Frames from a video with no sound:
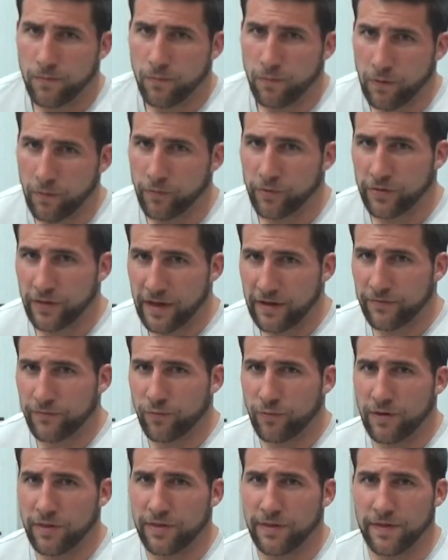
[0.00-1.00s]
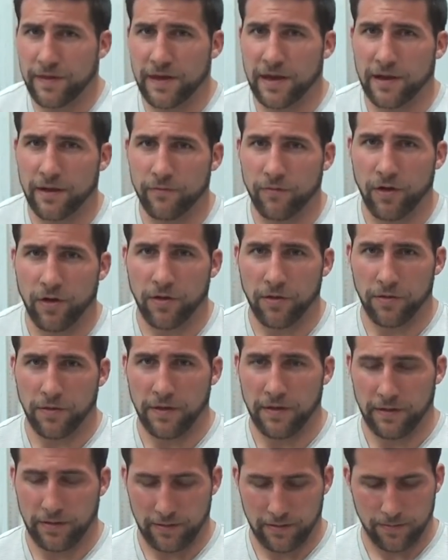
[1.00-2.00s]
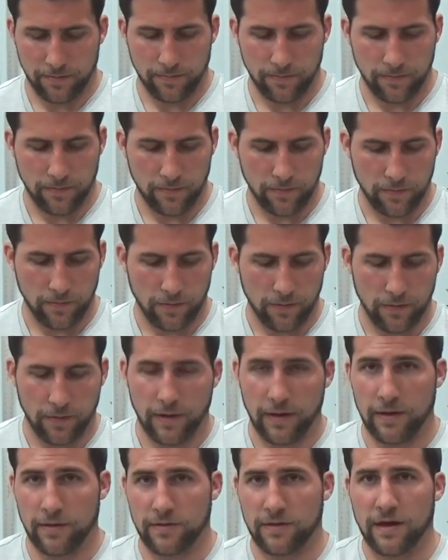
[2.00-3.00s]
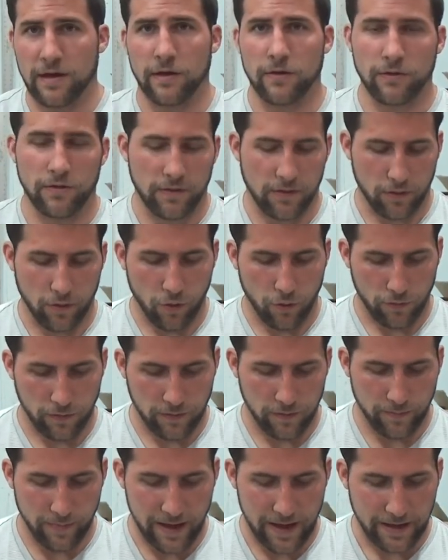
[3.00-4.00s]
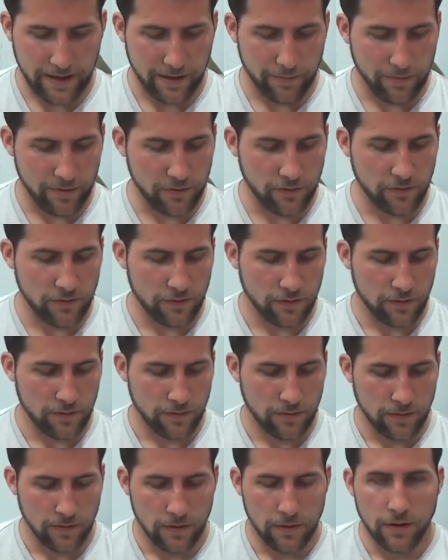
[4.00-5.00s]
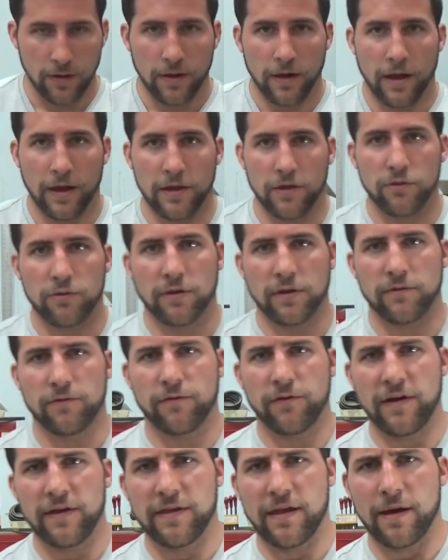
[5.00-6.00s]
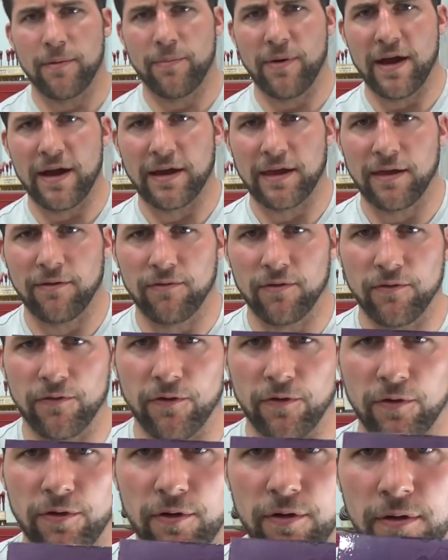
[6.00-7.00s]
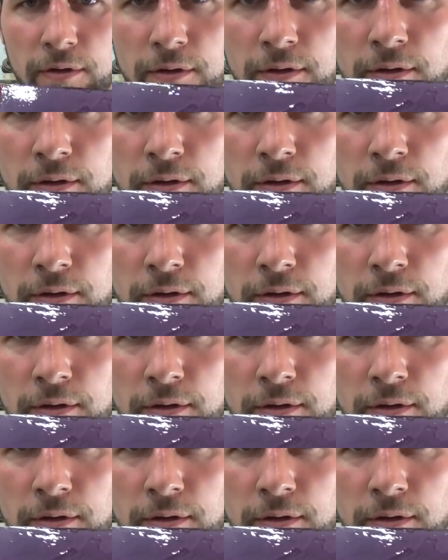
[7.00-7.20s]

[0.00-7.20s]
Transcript: What we're left with at the end of all of this is kind of just a ghosted back image and you can fade that back even further